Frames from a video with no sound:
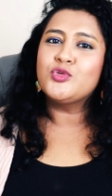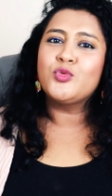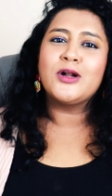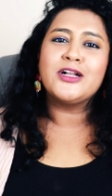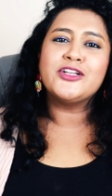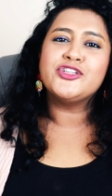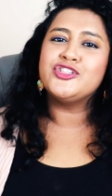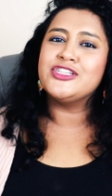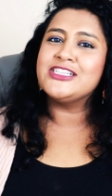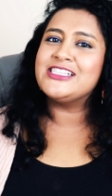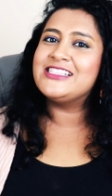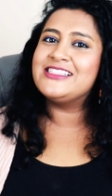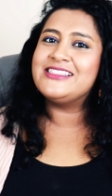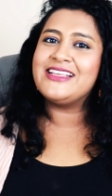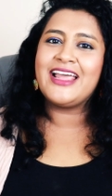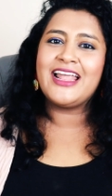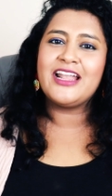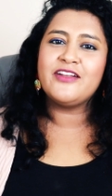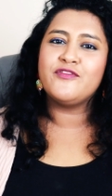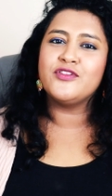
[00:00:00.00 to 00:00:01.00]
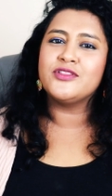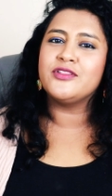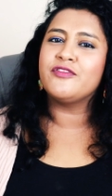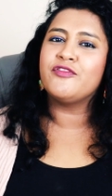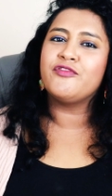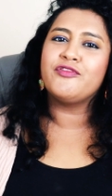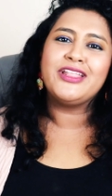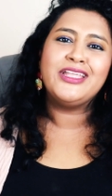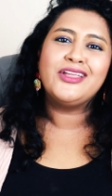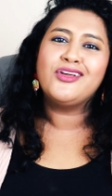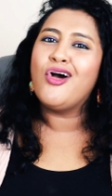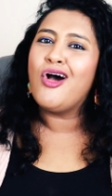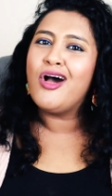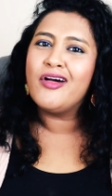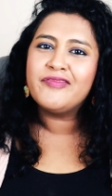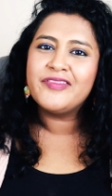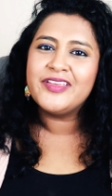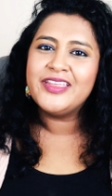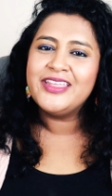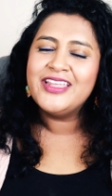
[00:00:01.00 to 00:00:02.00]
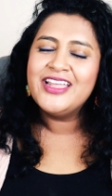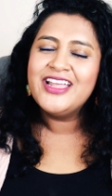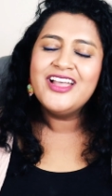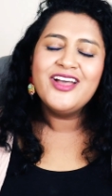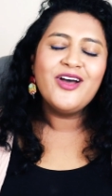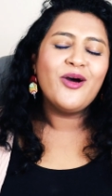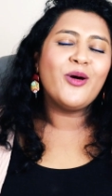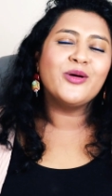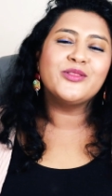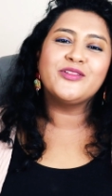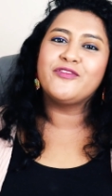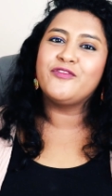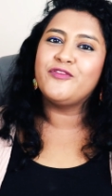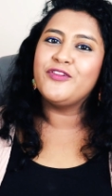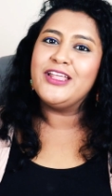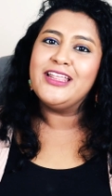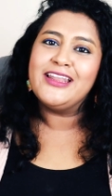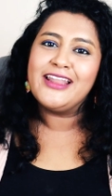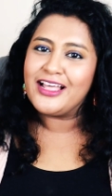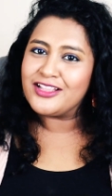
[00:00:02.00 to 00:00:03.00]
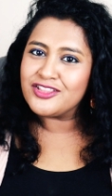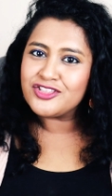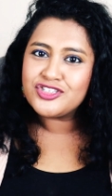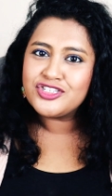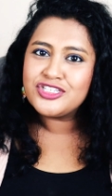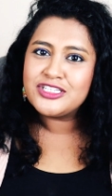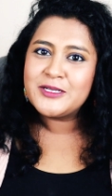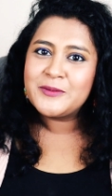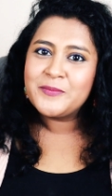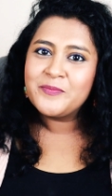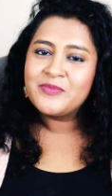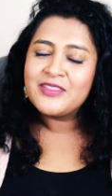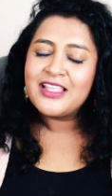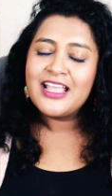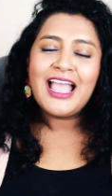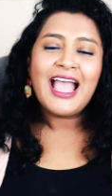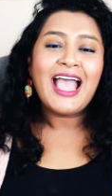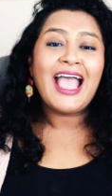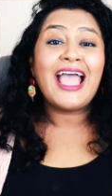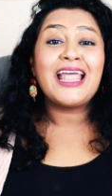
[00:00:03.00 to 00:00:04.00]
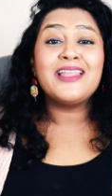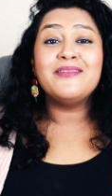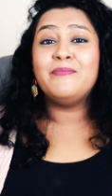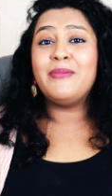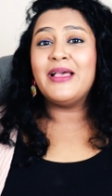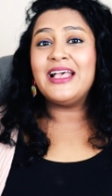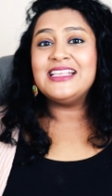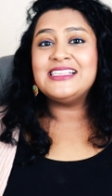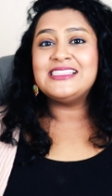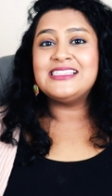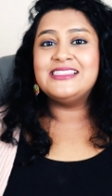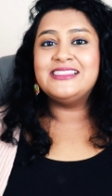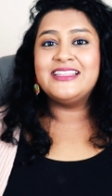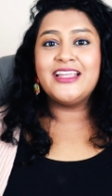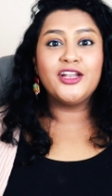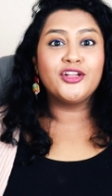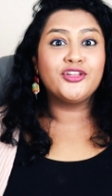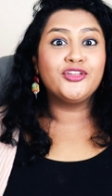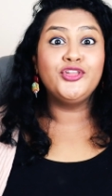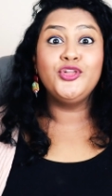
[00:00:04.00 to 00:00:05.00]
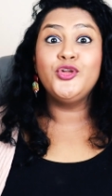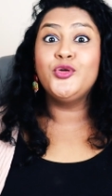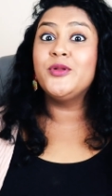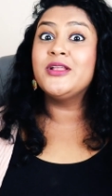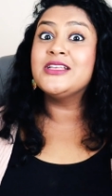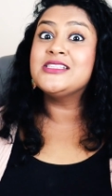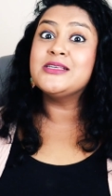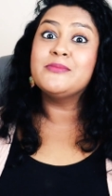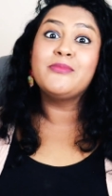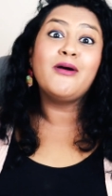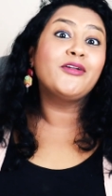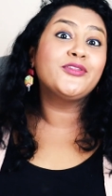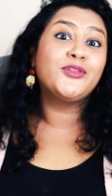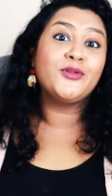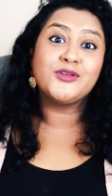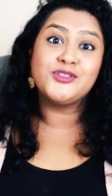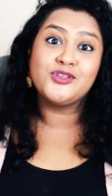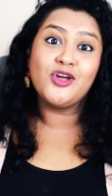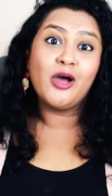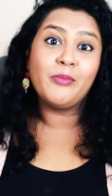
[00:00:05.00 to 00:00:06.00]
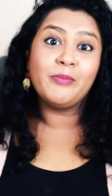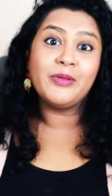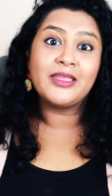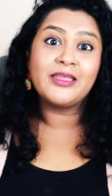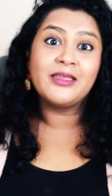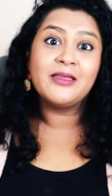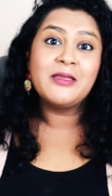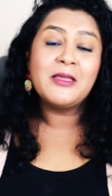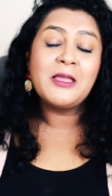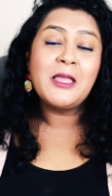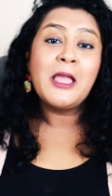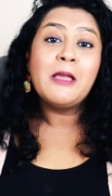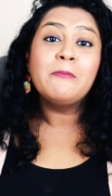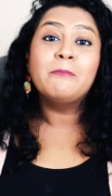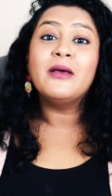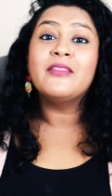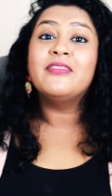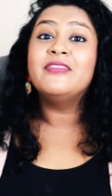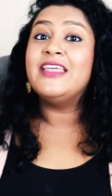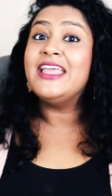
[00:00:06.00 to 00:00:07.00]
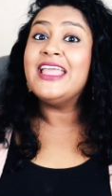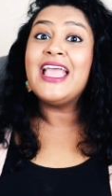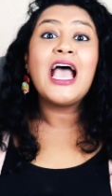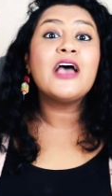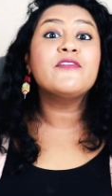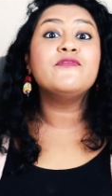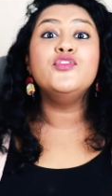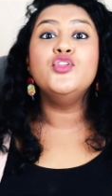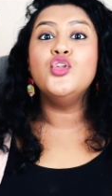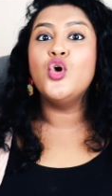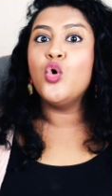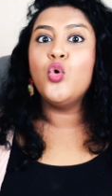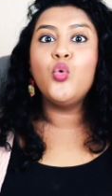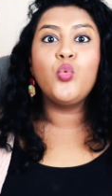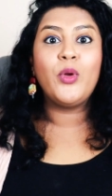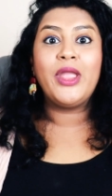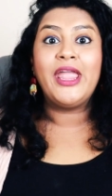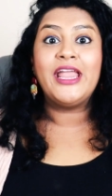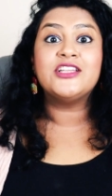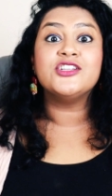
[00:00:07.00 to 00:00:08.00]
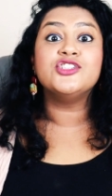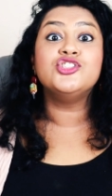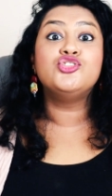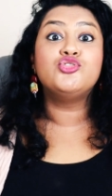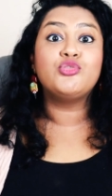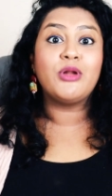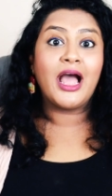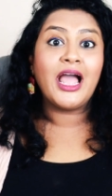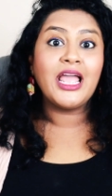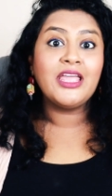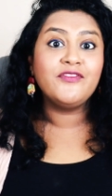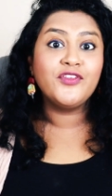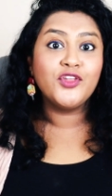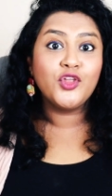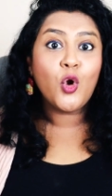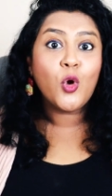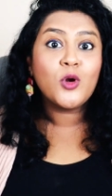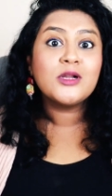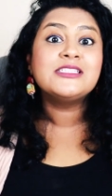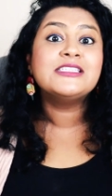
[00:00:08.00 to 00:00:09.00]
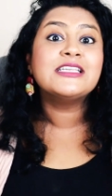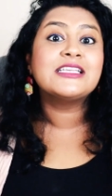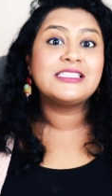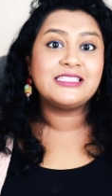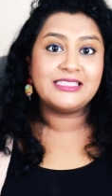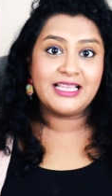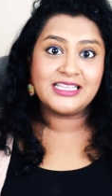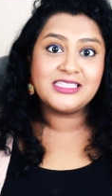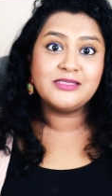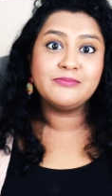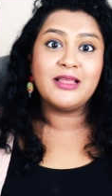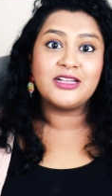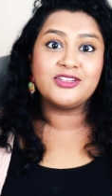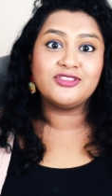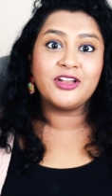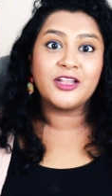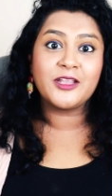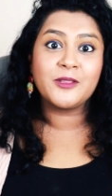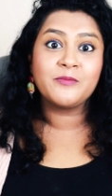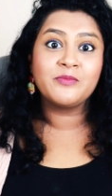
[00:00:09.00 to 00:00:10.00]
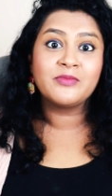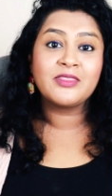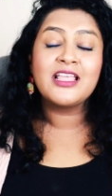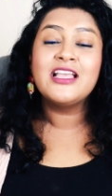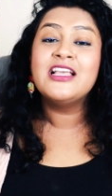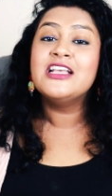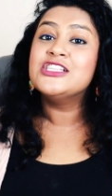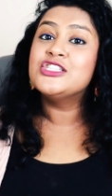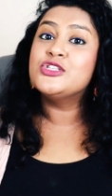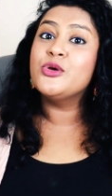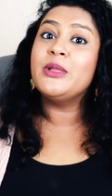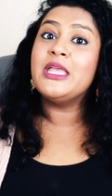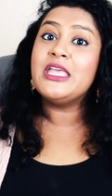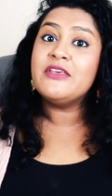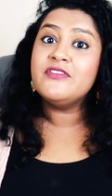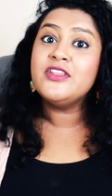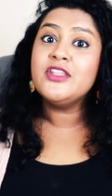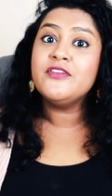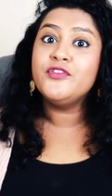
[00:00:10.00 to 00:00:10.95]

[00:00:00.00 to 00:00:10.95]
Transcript: who are just there for the free coffee or the free lunch. At best, they're curious about your topic, but they have no way to drive your success metric. So even